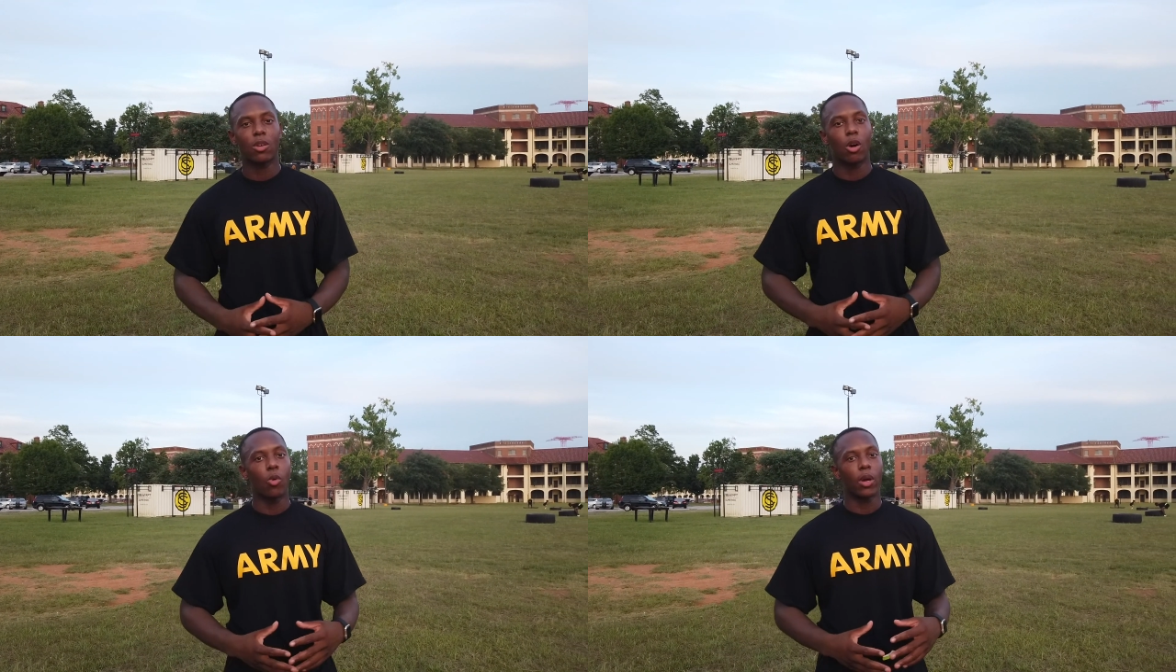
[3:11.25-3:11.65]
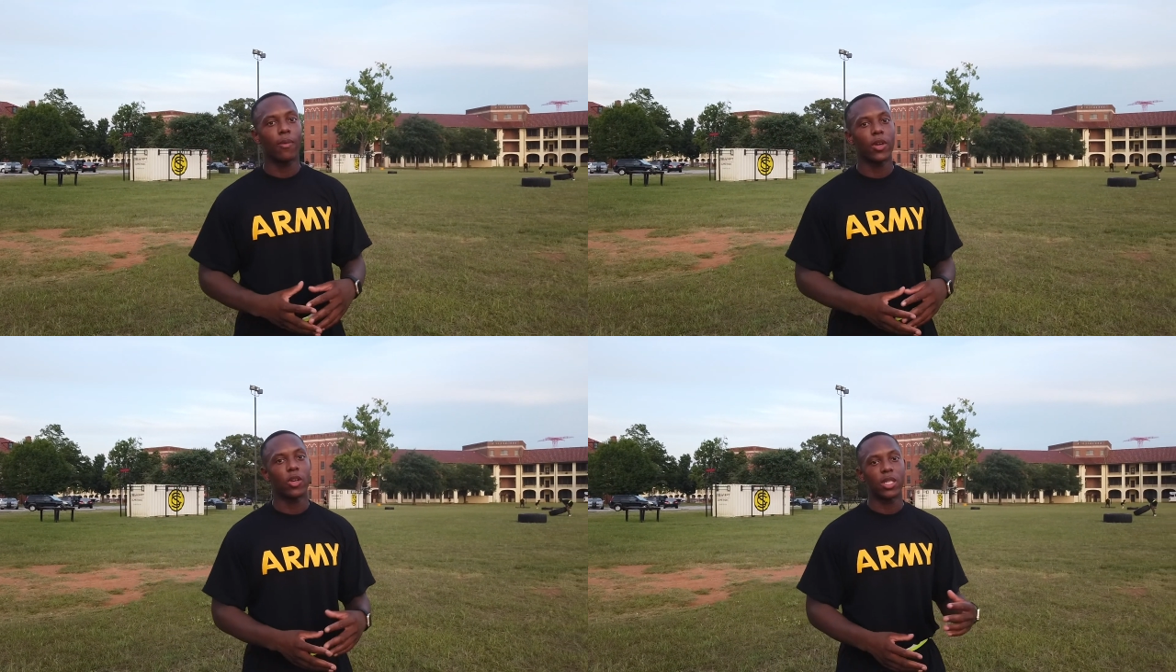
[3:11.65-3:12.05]
So
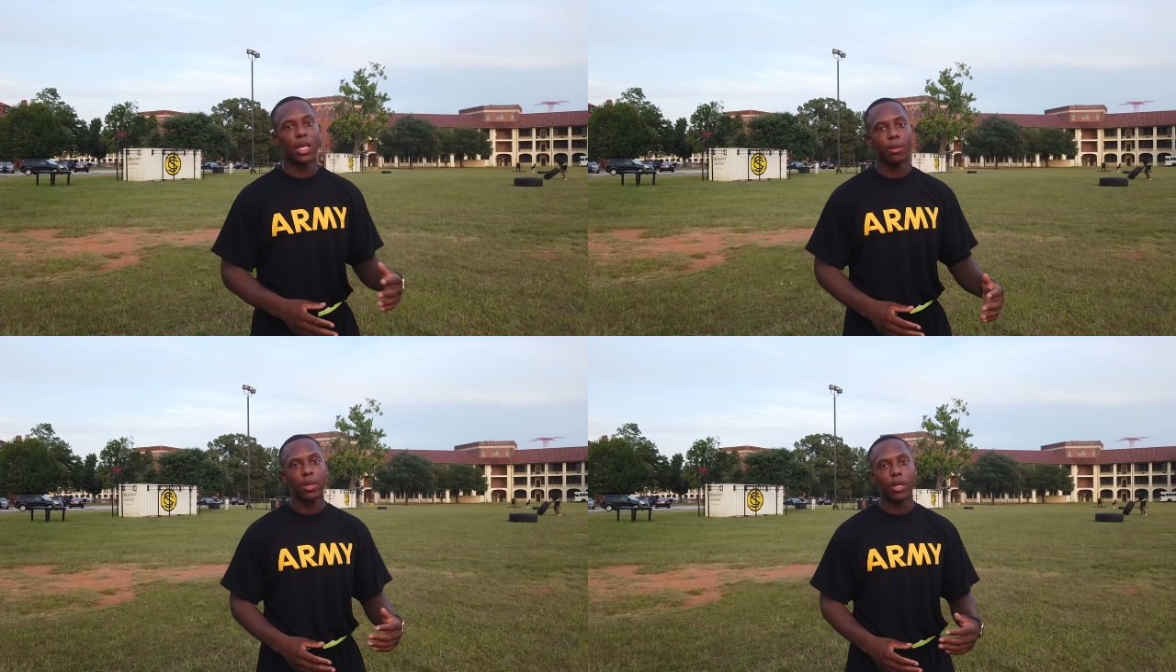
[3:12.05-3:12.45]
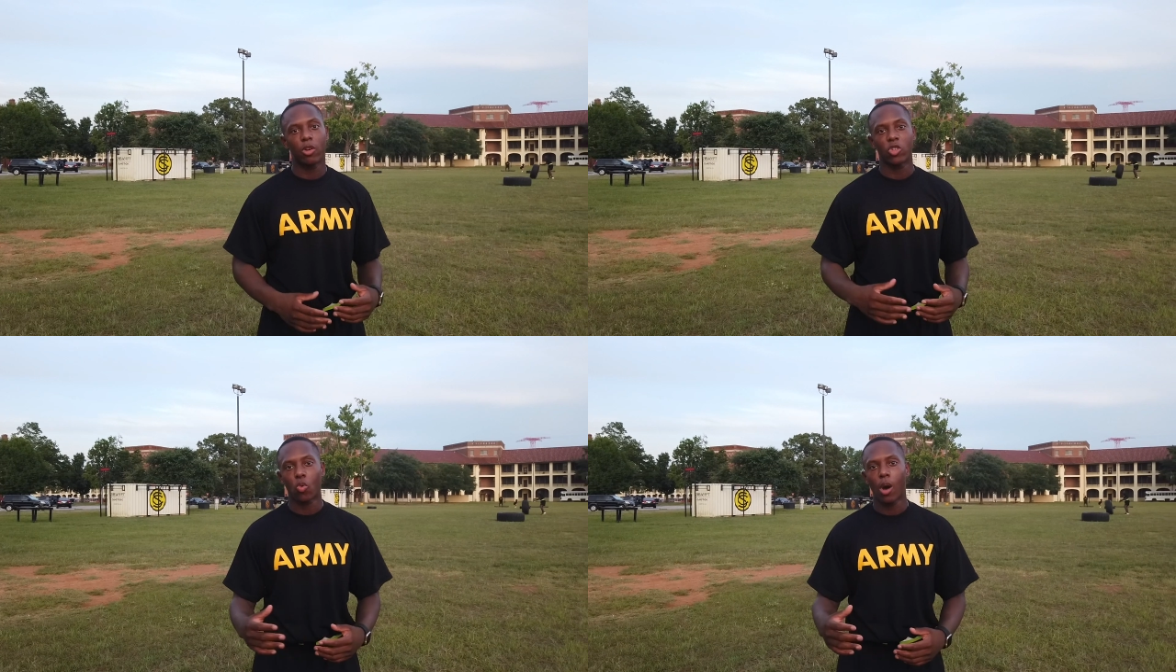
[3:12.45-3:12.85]
whenever your team
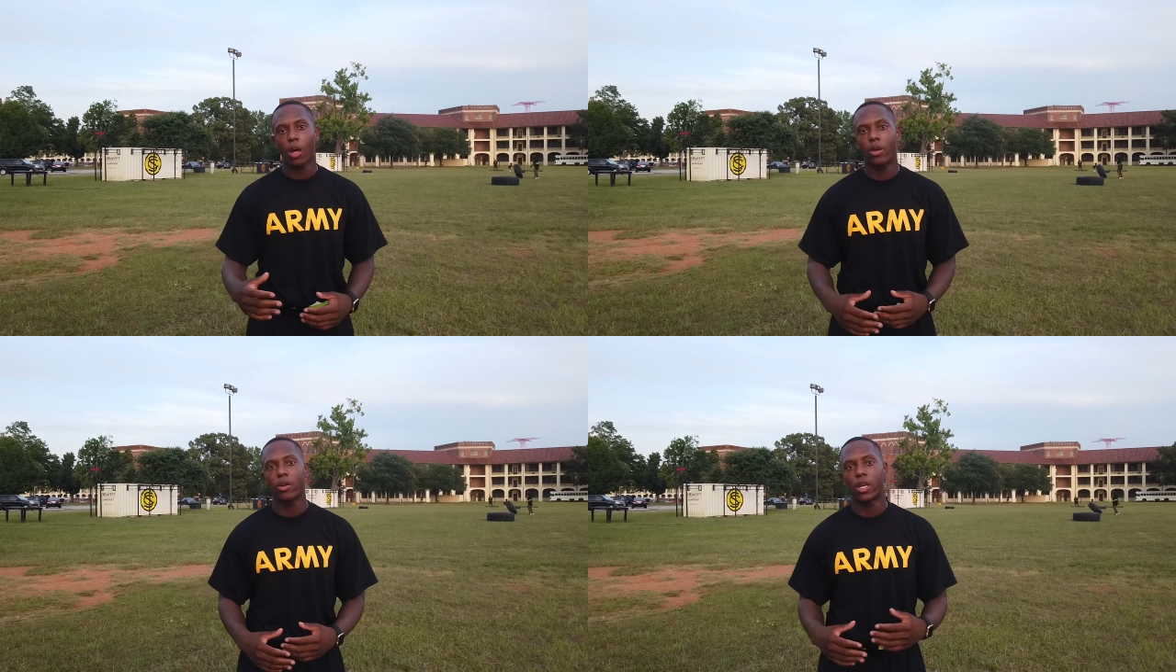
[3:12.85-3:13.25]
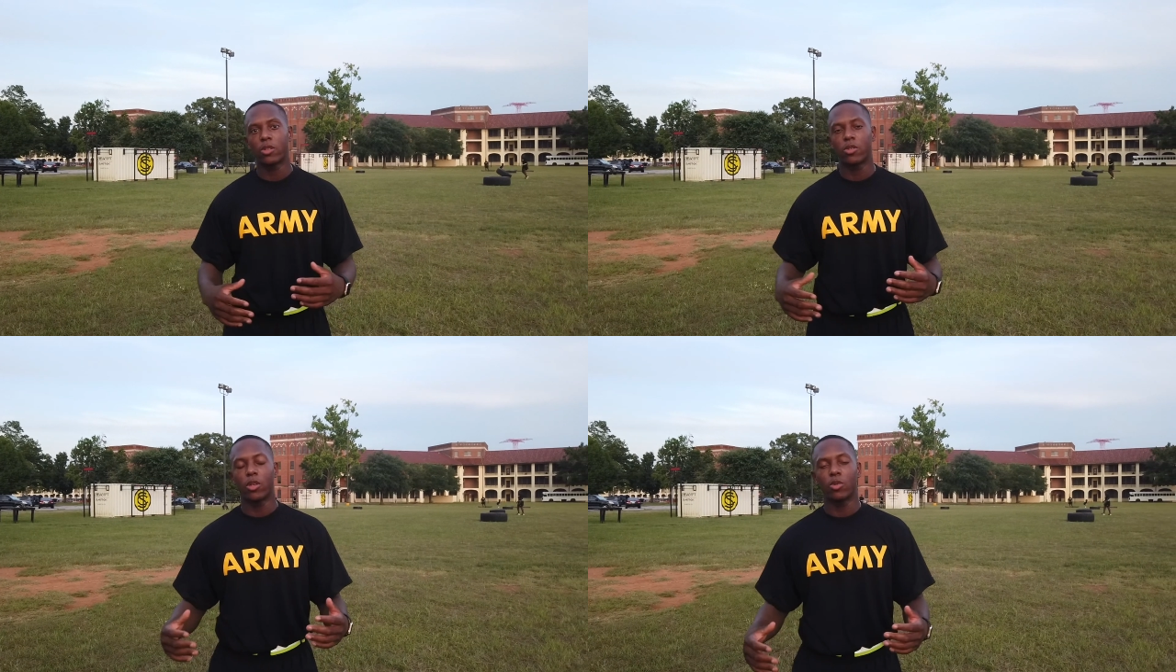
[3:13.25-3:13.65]
leader or squad leader
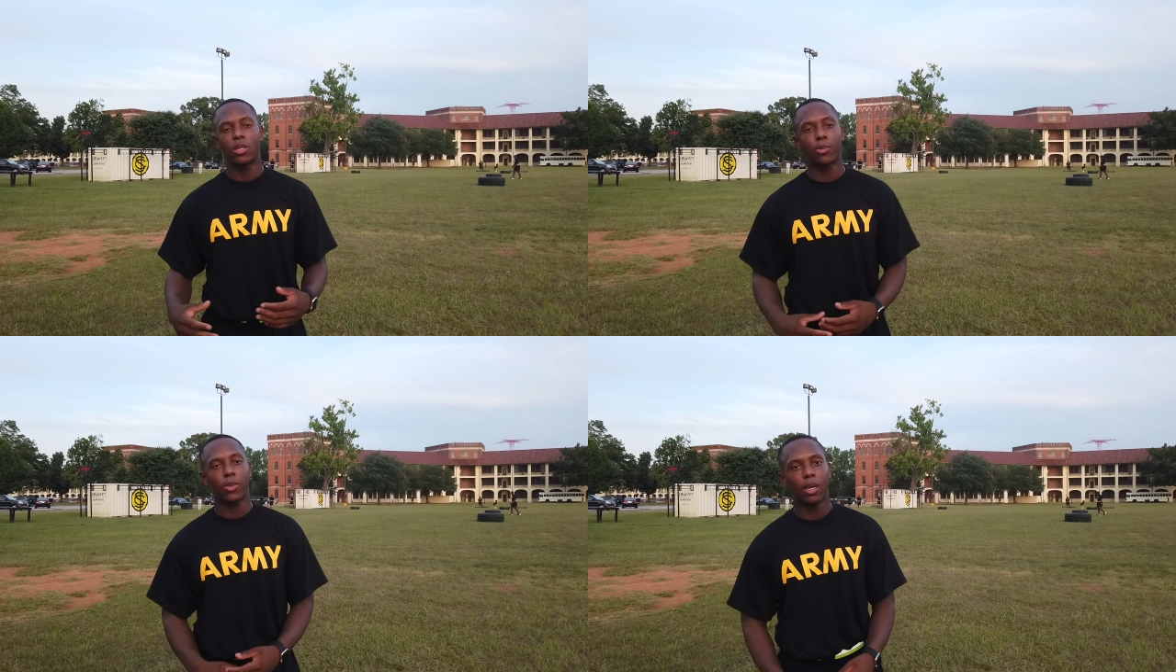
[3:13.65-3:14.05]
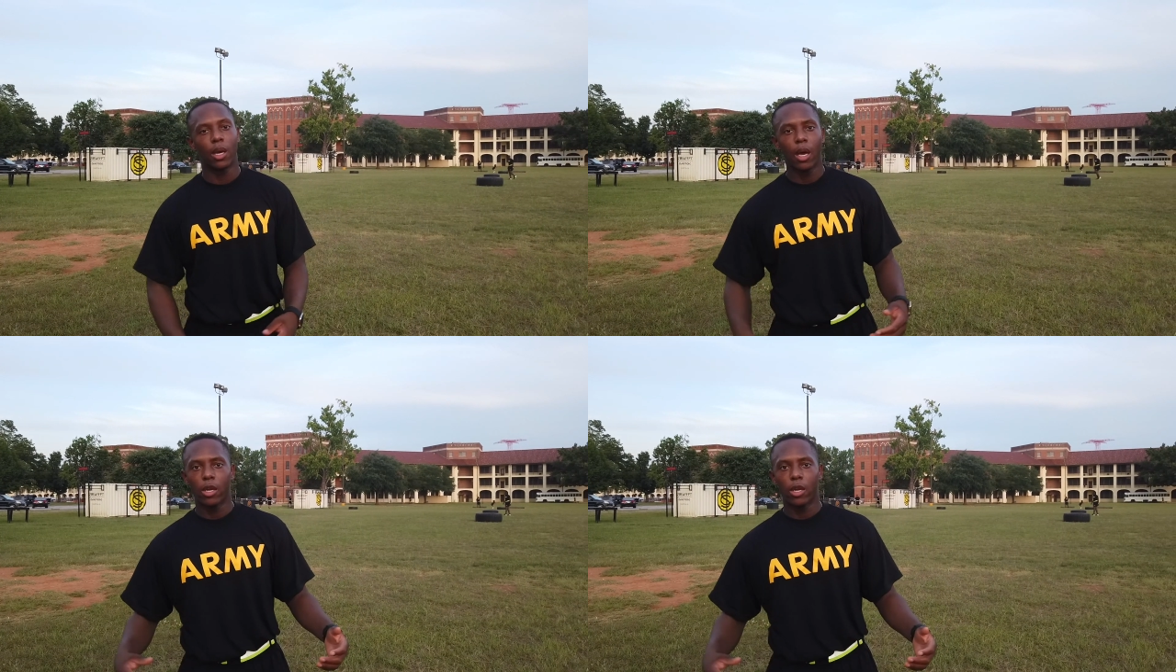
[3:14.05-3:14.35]
tells you to do something,